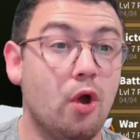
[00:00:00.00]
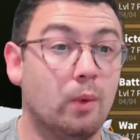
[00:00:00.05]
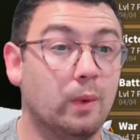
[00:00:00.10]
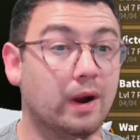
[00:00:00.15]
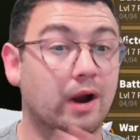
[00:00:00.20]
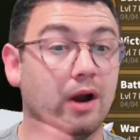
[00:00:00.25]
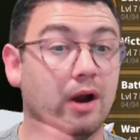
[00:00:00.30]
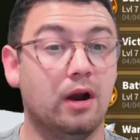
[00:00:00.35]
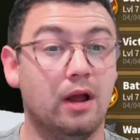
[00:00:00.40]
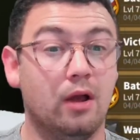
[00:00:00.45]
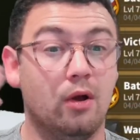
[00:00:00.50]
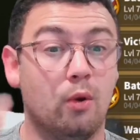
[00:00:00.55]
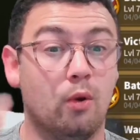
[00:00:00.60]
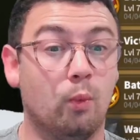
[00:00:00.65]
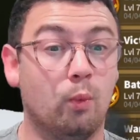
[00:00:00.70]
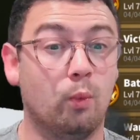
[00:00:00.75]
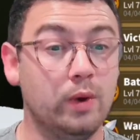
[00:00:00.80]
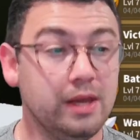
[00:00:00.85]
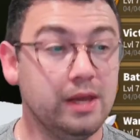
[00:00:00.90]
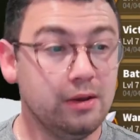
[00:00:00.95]
where
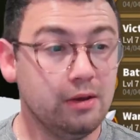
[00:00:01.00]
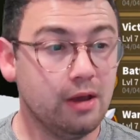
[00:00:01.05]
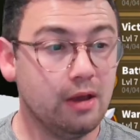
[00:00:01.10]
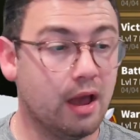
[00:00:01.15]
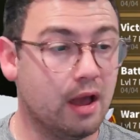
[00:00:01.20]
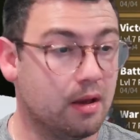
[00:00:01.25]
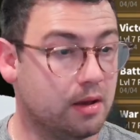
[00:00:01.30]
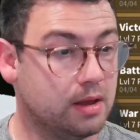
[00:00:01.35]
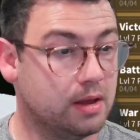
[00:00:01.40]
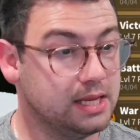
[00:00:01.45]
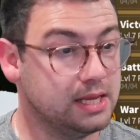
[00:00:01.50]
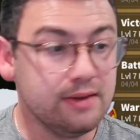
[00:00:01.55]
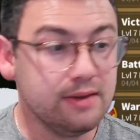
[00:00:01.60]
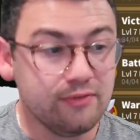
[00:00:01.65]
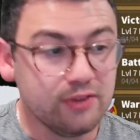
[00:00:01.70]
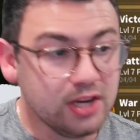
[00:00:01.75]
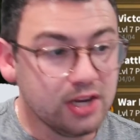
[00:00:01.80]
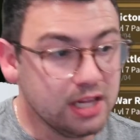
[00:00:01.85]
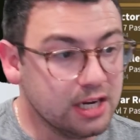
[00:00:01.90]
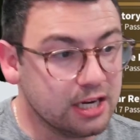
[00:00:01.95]
we,
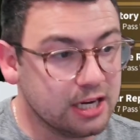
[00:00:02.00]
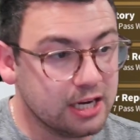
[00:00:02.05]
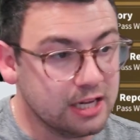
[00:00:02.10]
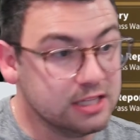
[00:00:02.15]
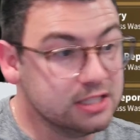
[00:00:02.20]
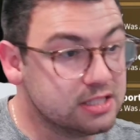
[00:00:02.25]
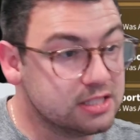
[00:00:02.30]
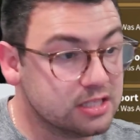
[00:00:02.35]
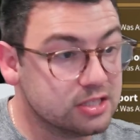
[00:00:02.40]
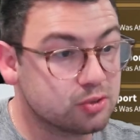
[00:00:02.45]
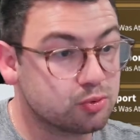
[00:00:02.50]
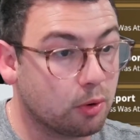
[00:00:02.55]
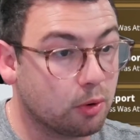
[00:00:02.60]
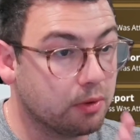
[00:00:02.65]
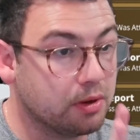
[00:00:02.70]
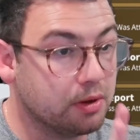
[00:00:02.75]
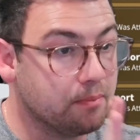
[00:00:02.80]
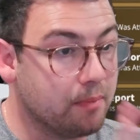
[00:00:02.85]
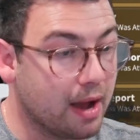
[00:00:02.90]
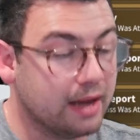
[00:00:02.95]
even in an instance where
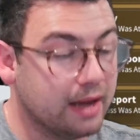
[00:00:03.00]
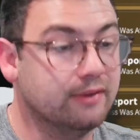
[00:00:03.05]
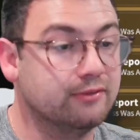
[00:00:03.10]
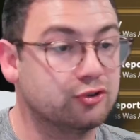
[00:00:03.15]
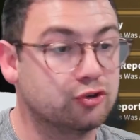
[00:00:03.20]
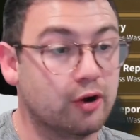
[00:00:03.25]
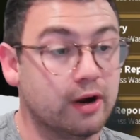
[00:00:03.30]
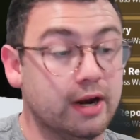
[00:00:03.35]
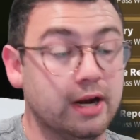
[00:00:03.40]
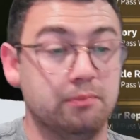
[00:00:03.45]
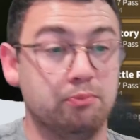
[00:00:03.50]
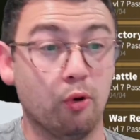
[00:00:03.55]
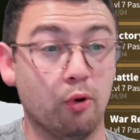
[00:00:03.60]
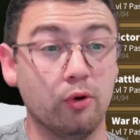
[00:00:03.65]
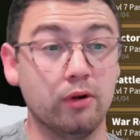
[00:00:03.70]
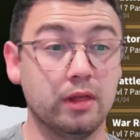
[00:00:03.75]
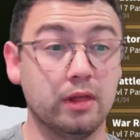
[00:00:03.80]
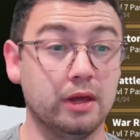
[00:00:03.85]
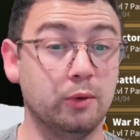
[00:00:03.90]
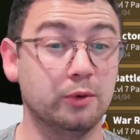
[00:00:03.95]
we might have traded
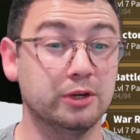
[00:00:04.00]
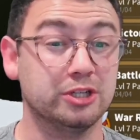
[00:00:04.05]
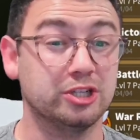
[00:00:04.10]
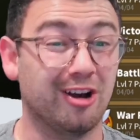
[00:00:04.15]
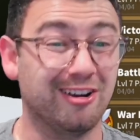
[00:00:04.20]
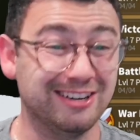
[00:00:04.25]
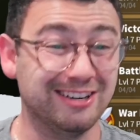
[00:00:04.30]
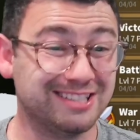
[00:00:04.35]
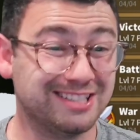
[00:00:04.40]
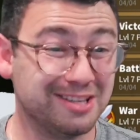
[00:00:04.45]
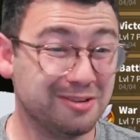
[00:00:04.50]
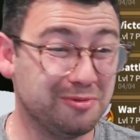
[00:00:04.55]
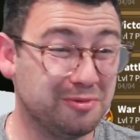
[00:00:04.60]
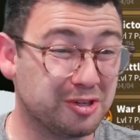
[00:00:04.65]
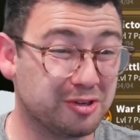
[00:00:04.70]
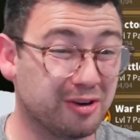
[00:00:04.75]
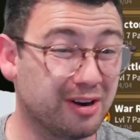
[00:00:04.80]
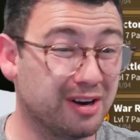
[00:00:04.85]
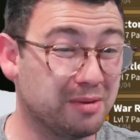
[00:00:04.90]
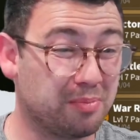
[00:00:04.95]
poorly, which honestly we
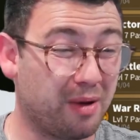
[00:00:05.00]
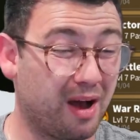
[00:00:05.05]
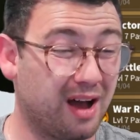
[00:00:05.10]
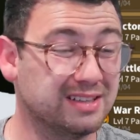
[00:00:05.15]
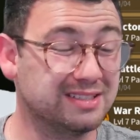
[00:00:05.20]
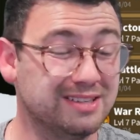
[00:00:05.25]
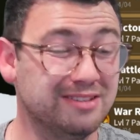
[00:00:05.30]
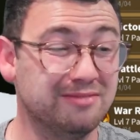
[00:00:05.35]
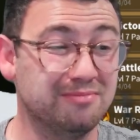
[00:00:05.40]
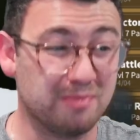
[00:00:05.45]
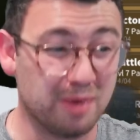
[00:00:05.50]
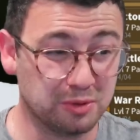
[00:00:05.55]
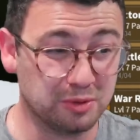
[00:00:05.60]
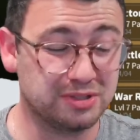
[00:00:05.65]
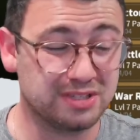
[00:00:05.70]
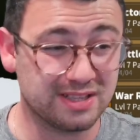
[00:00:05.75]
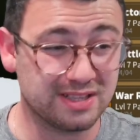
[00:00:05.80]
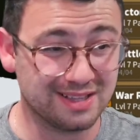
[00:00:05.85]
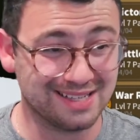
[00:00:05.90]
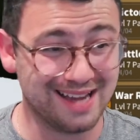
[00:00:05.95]
traded positive
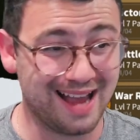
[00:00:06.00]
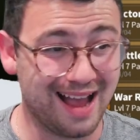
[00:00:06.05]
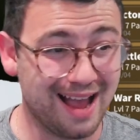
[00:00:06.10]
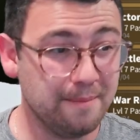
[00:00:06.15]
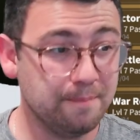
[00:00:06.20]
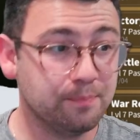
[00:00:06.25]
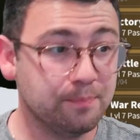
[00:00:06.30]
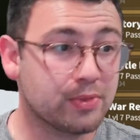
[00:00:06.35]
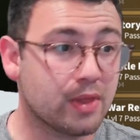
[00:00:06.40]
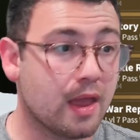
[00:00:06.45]
most of the time,